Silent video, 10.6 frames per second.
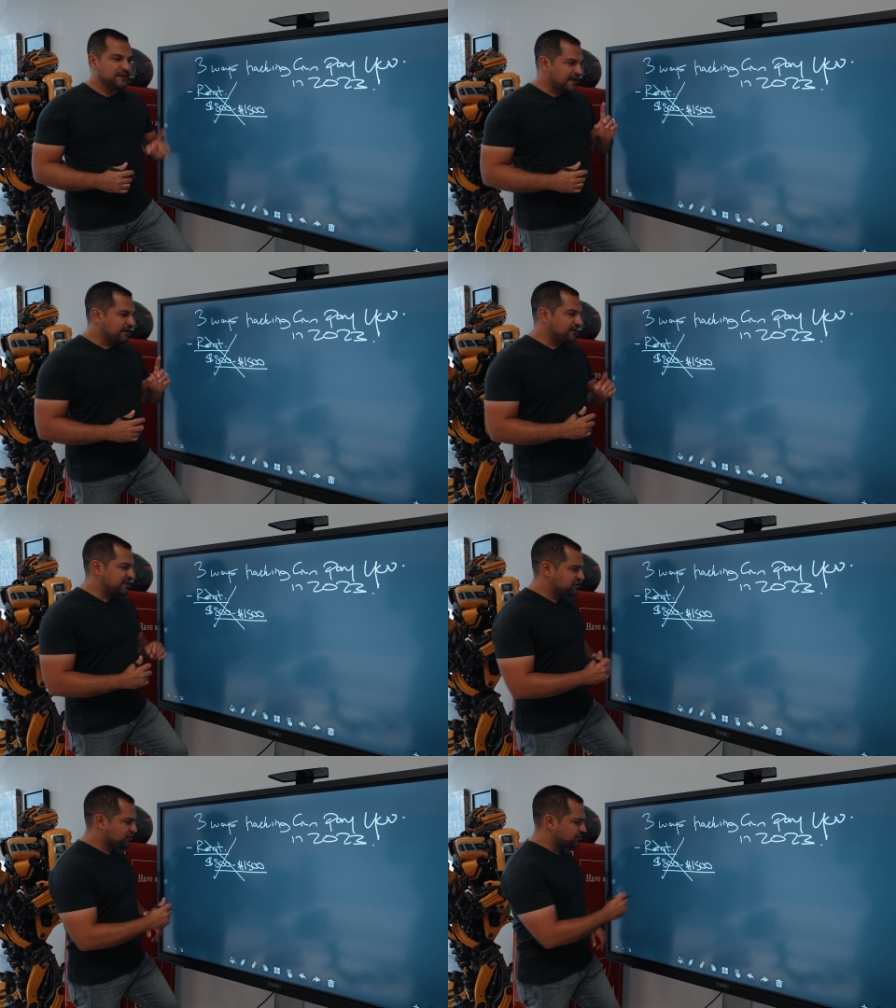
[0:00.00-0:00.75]
Now,
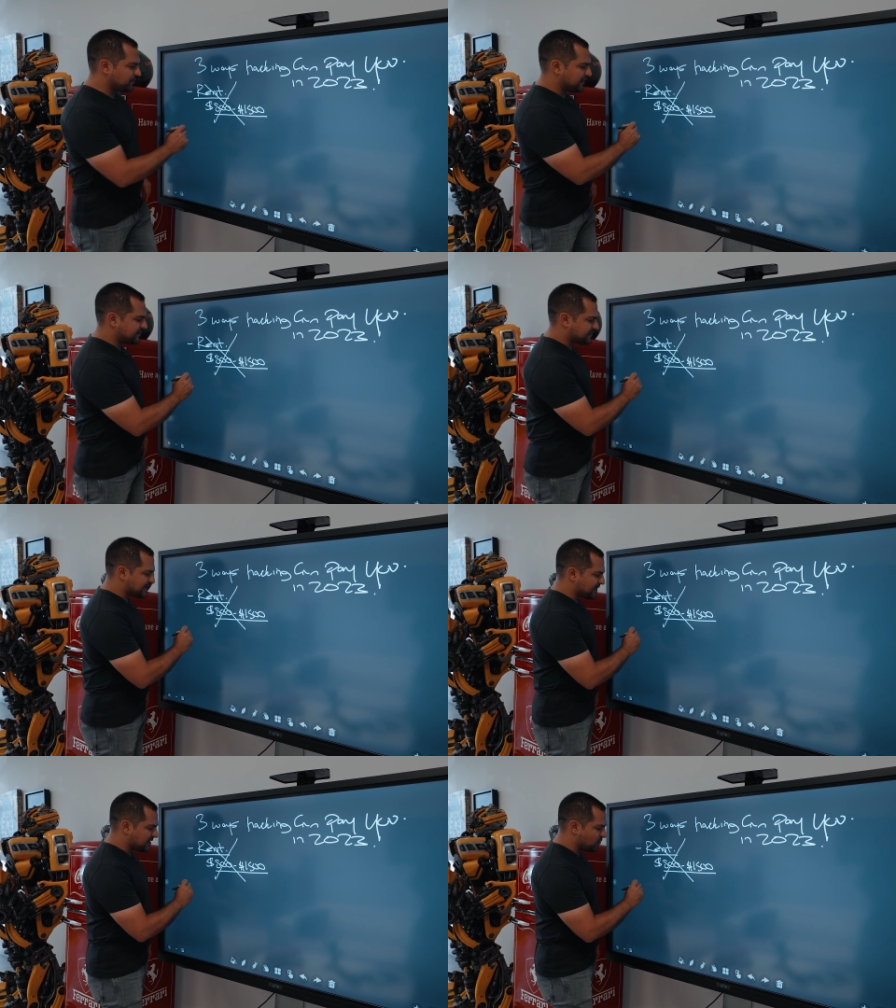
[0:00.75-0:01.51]
it is true that the
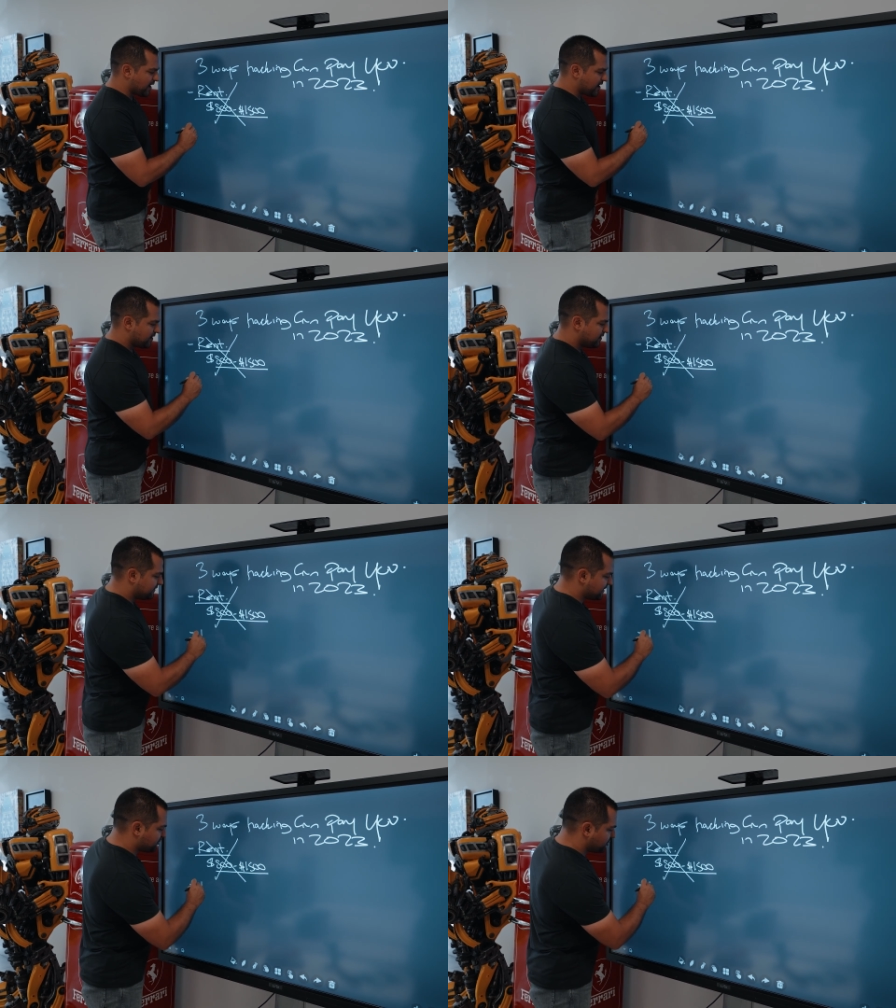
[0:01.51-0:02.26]
second way
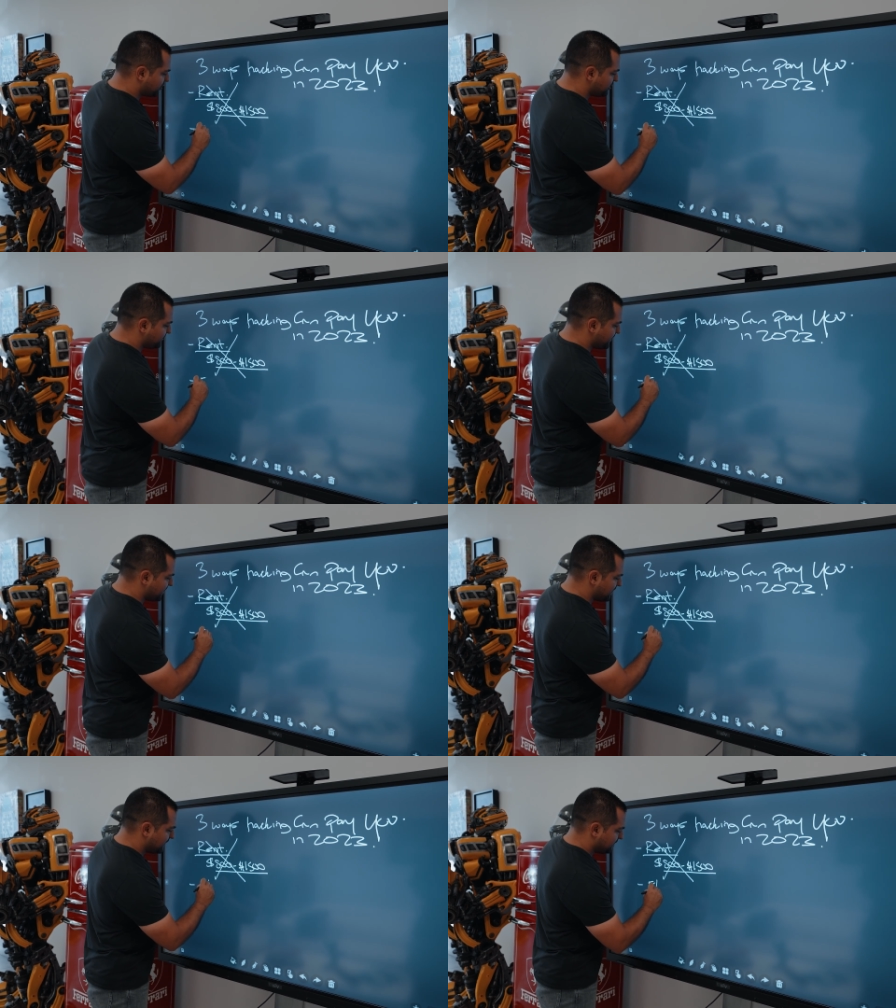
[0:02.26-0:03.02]
that you could
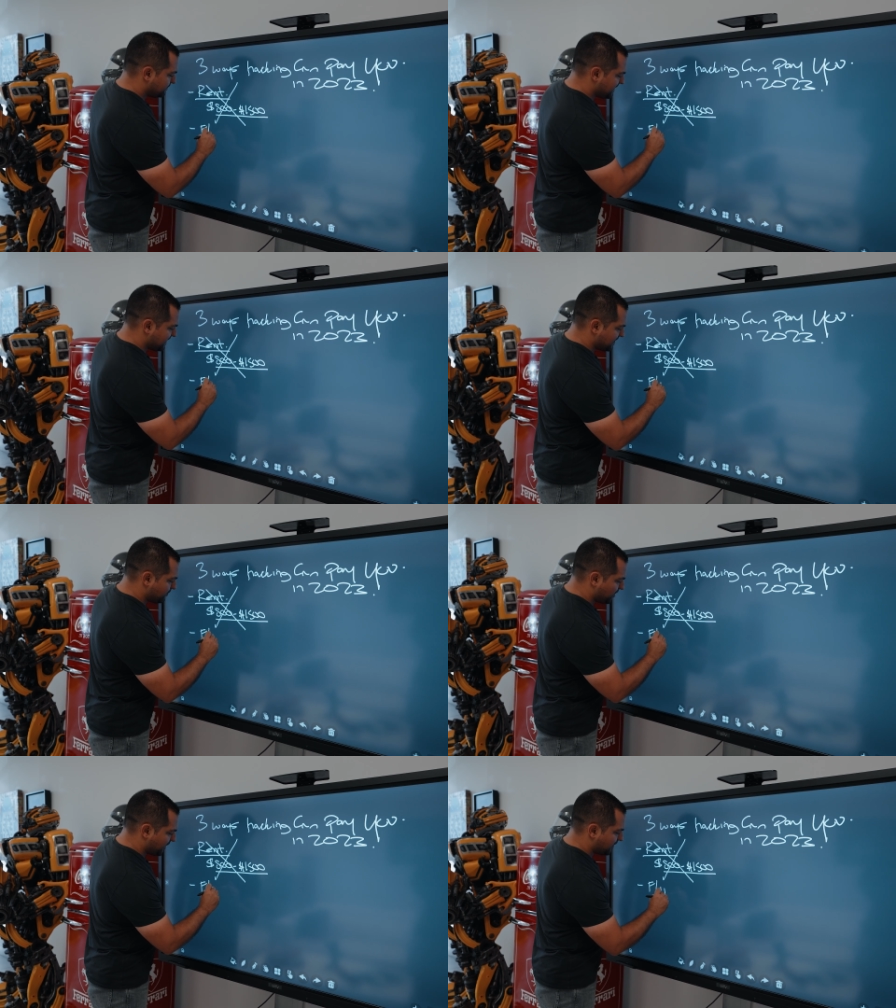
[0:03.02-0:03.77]
be making
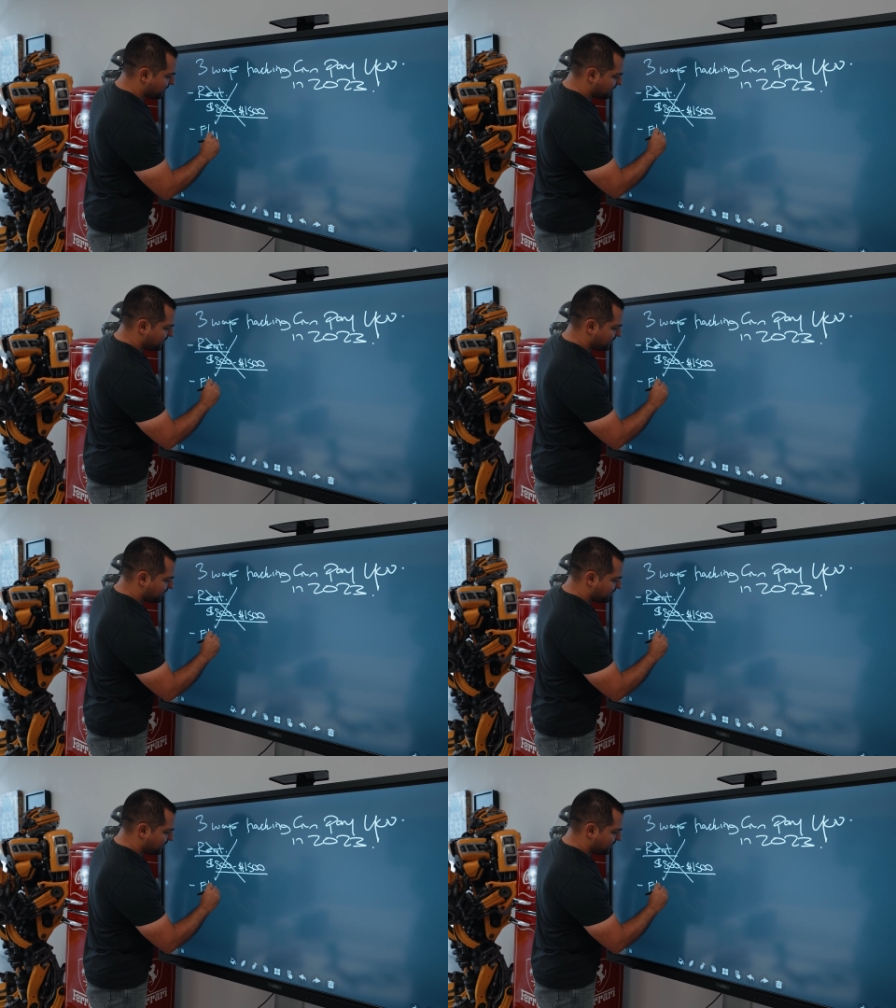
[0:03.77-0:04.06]
money